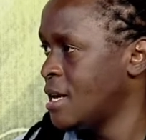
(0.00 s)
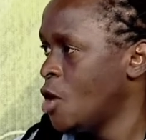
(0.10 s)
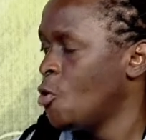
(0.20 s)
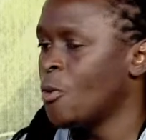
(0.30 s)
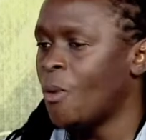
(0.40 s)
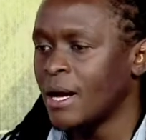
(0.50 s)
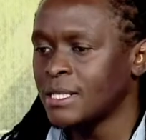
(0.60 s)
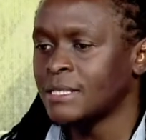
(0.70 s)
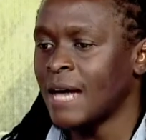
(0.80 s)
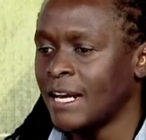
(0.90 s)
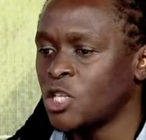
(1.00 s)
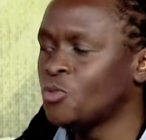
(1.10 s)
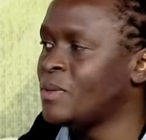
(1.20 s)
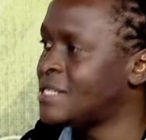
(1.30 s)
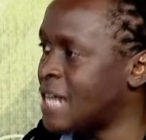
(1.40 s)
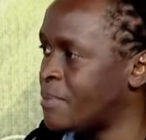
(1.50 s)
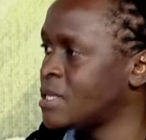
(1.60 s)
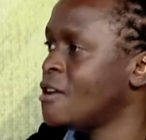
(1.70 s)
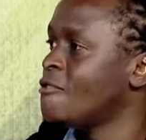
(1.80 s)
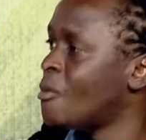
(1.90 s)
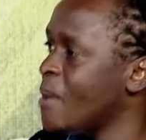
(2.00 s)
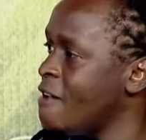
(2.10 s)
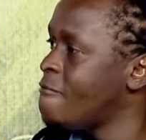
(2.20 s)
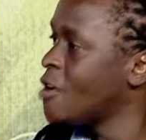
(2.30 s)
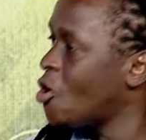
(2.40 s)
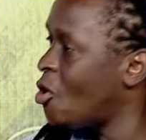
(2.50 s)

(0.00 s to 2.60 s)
Yeah. We want talent to be tapped from every